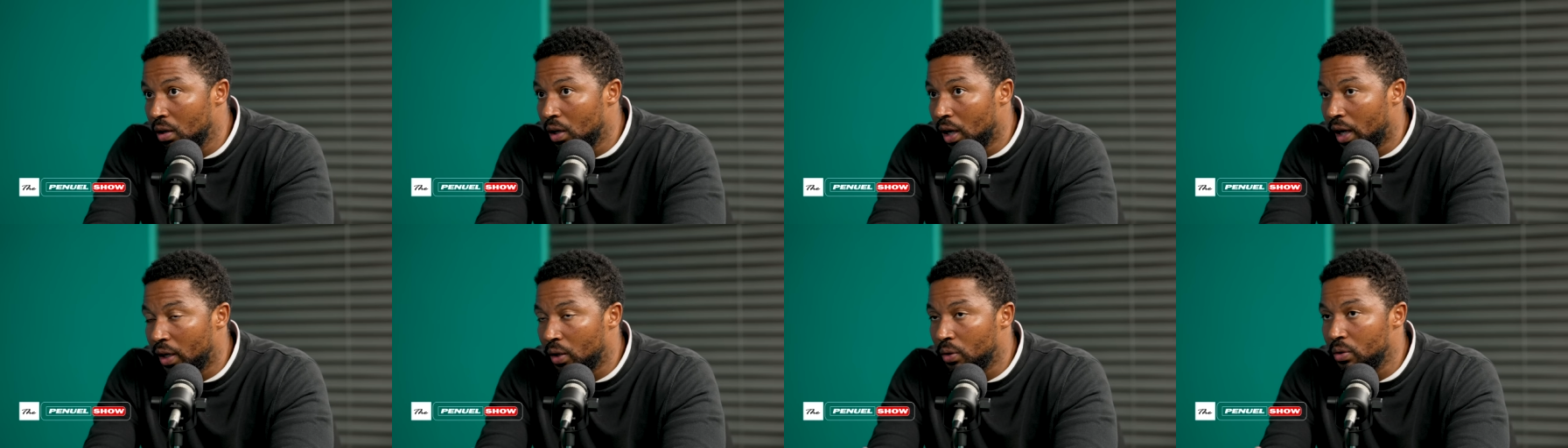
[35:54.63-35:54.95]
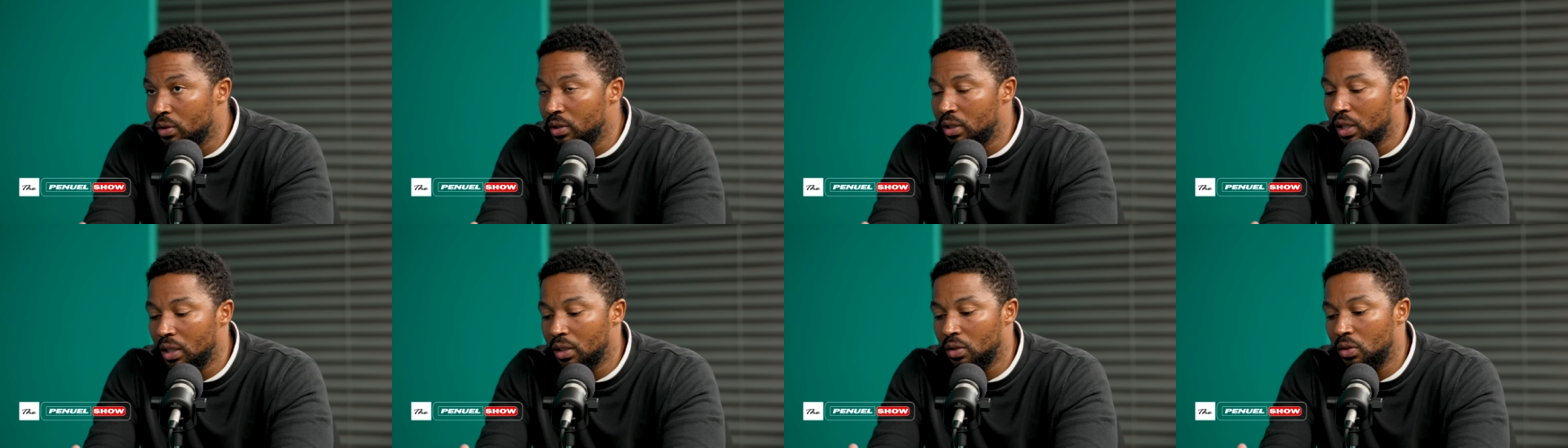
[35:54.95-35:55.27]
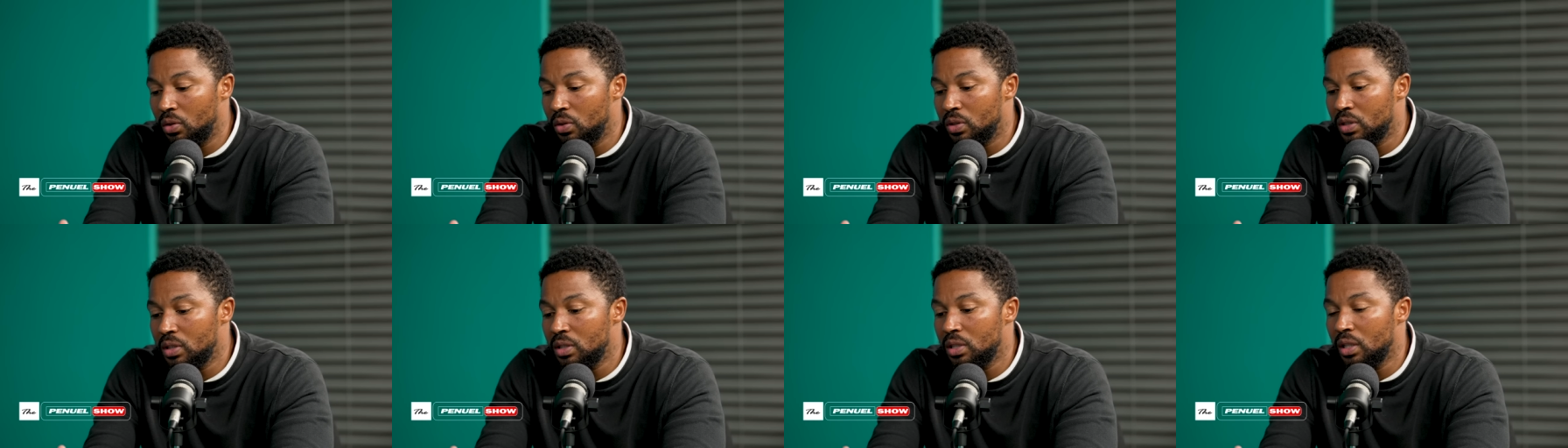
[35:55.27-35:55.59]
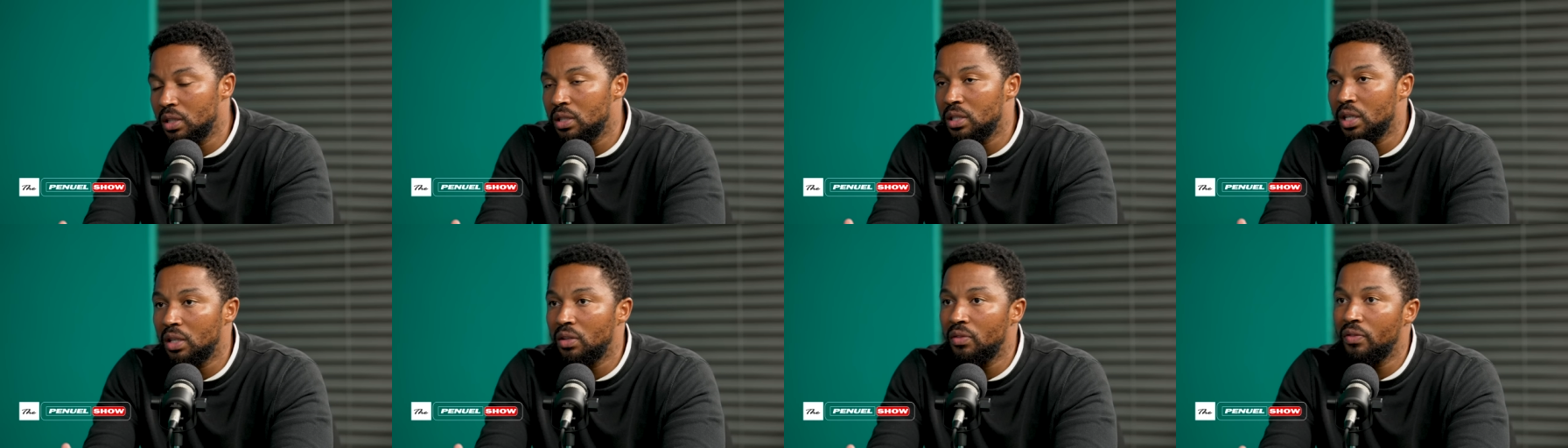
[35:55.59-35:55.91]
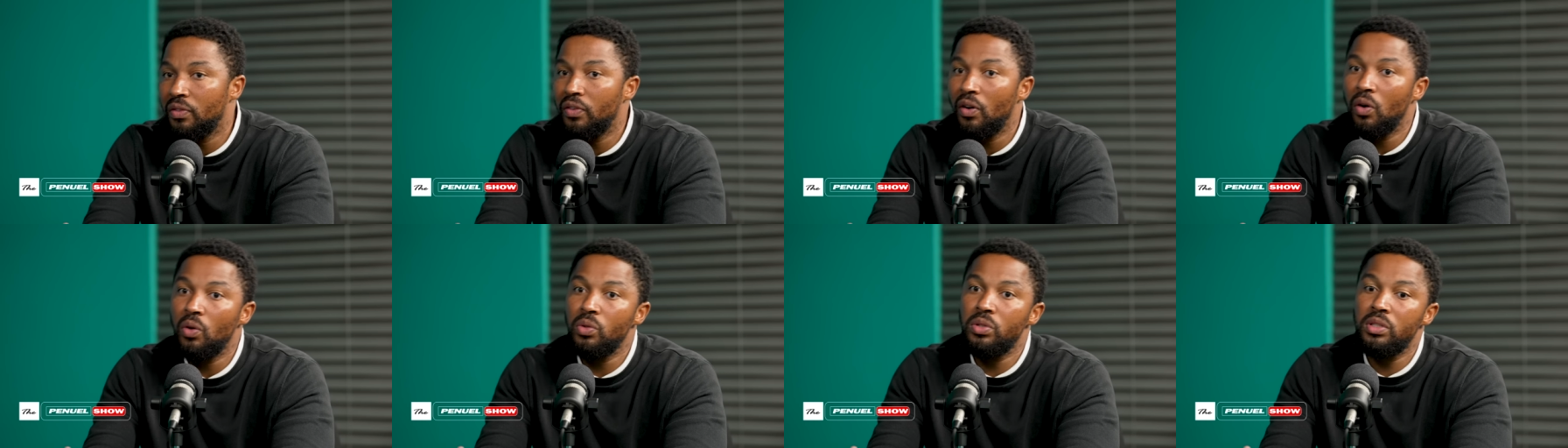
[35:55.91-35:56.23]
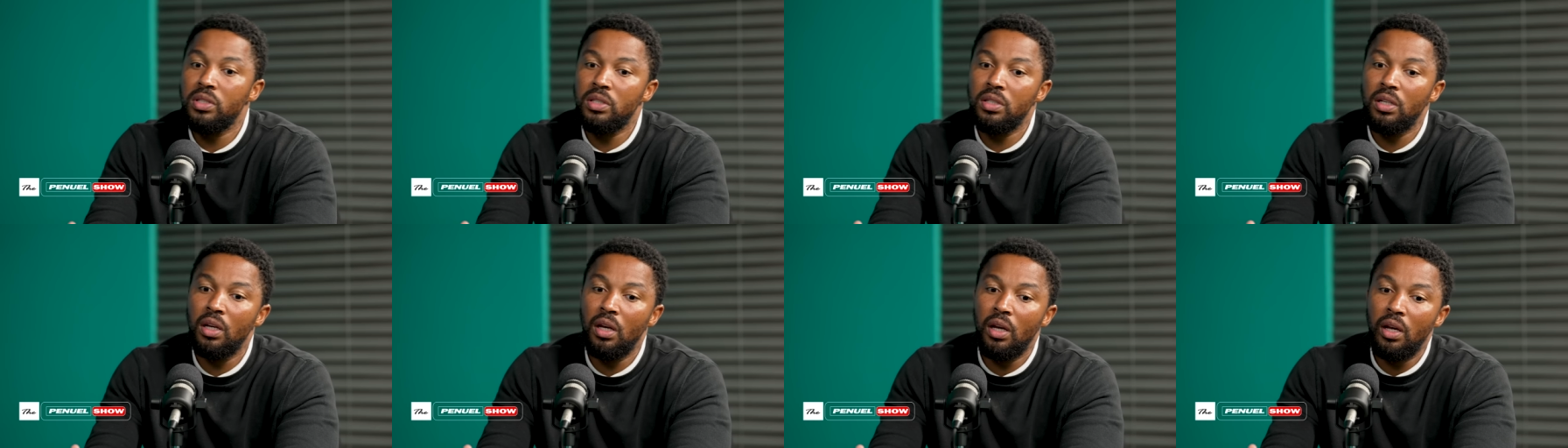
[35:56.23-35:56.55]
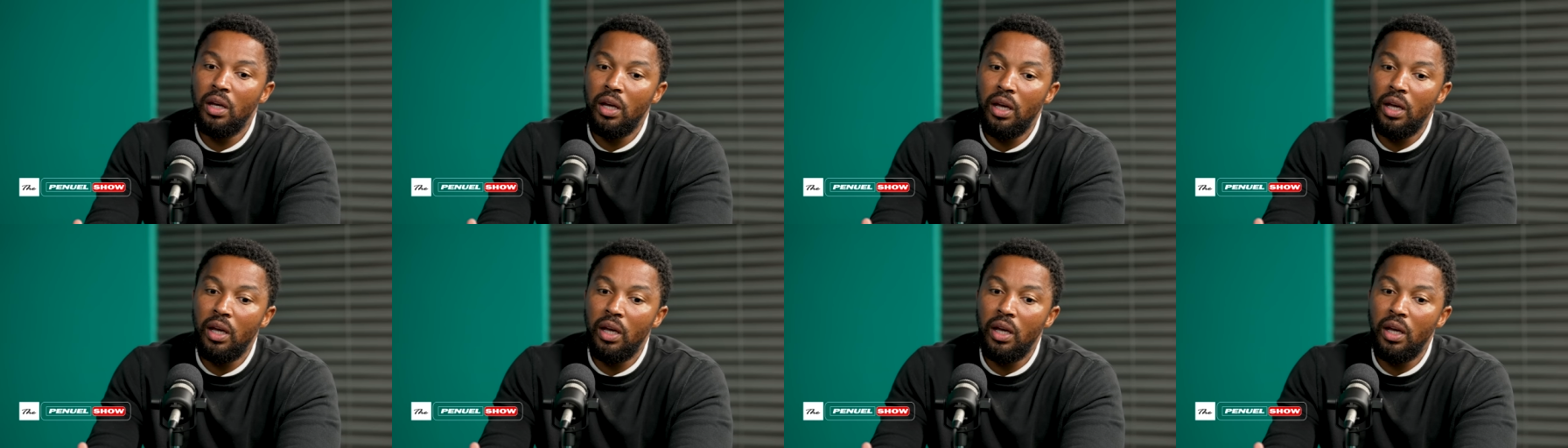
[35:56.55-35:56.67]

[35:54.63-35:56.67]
I don't think you sit and vote